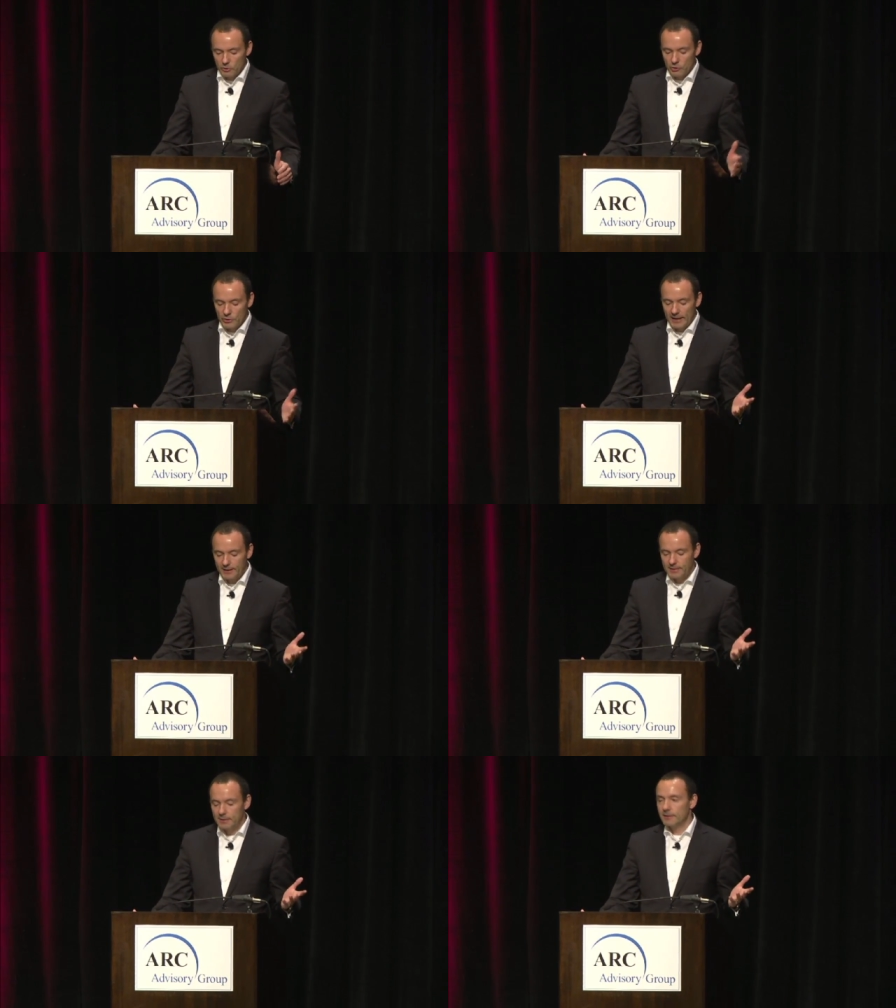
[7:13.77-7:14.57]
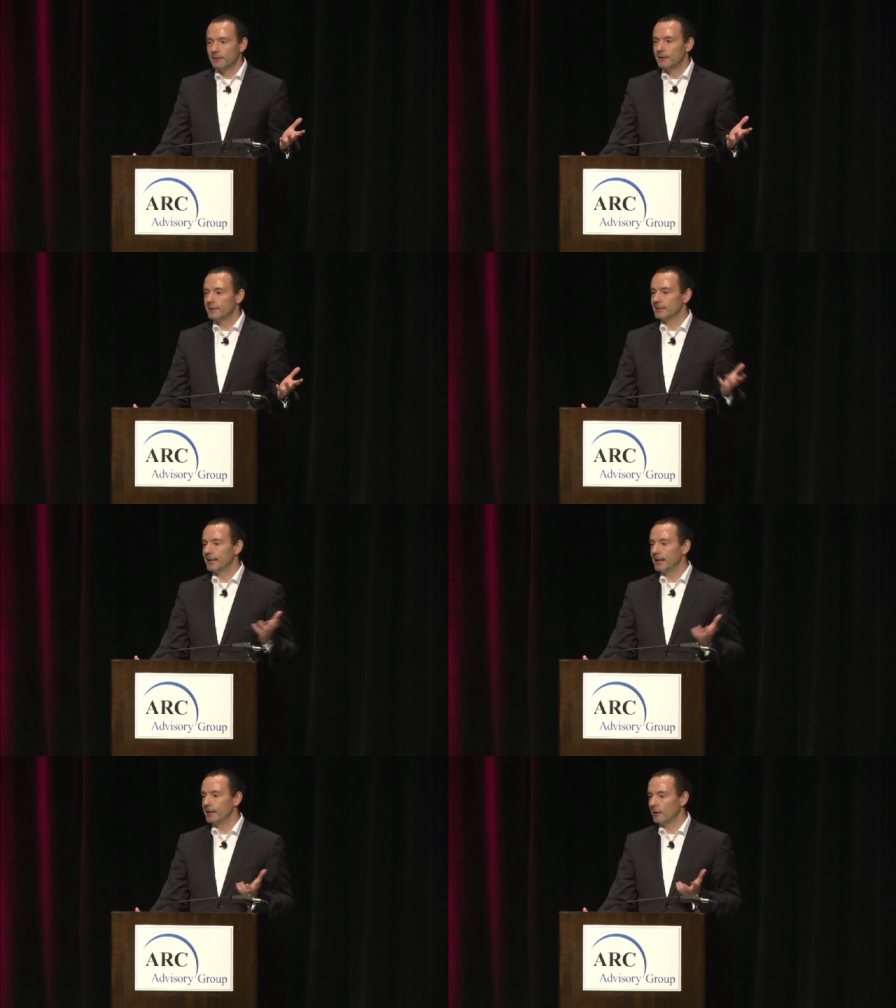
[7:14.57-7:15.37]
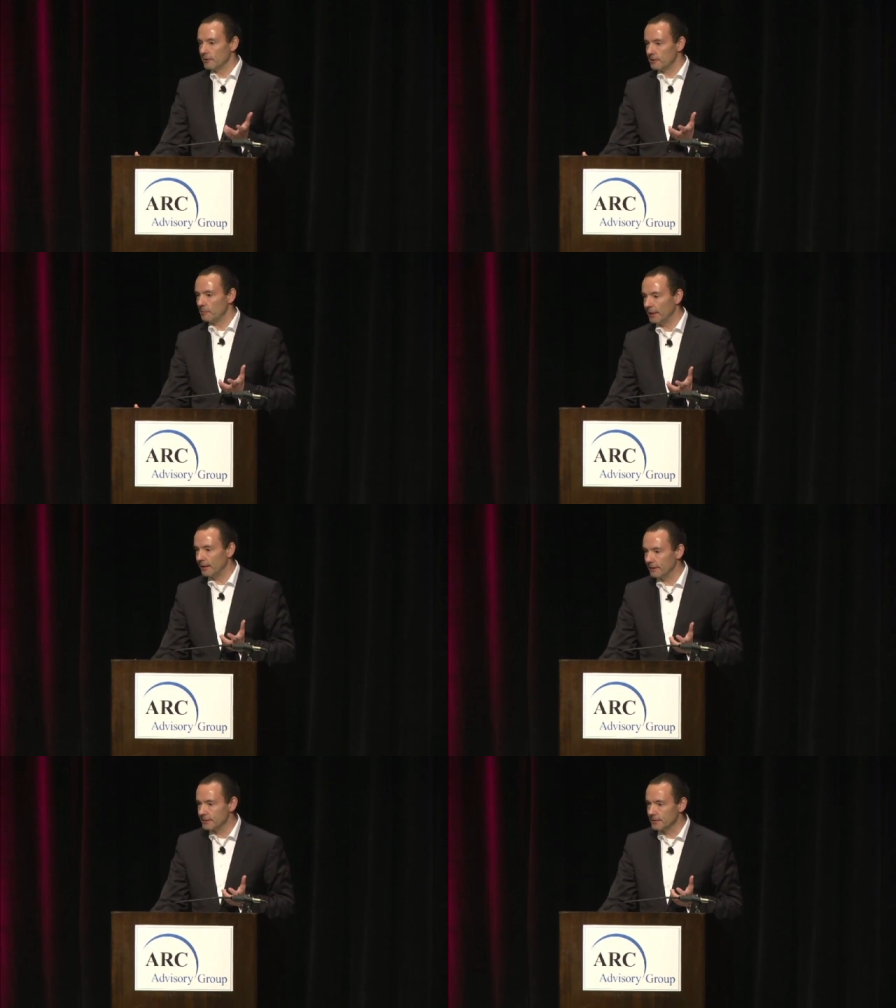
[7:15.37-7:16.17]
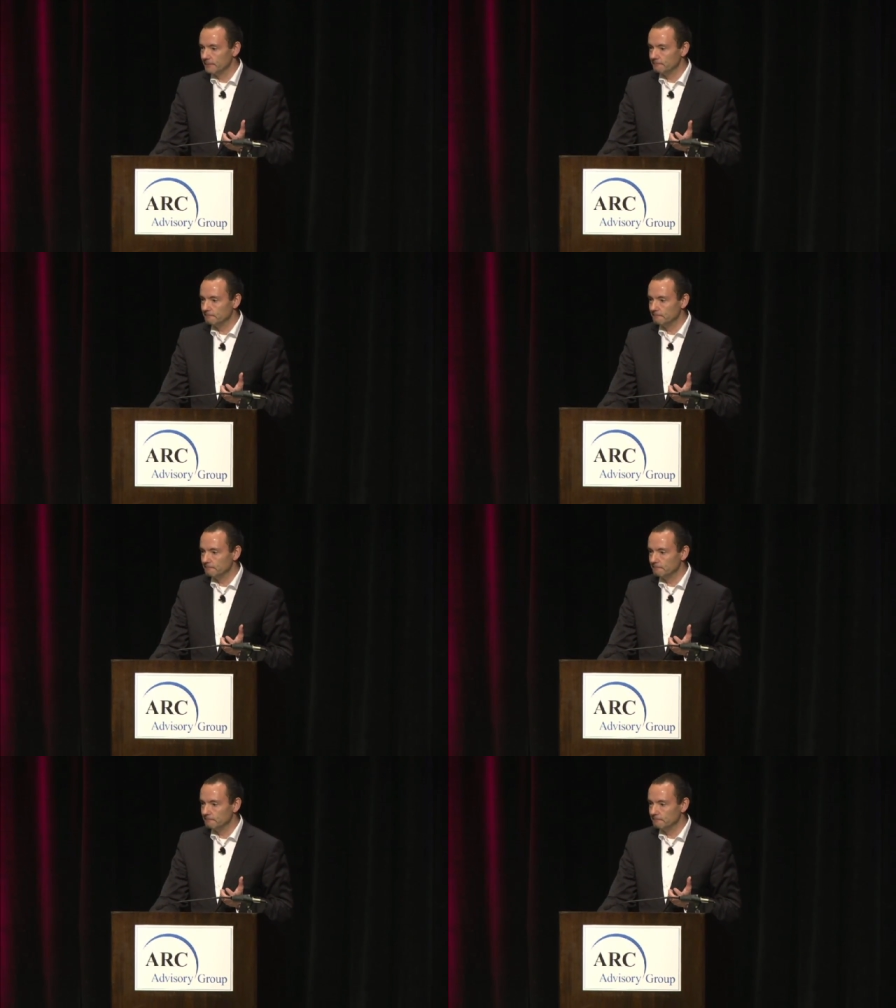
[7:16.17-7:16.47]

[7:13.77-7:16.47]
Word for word: to connect the data of the plant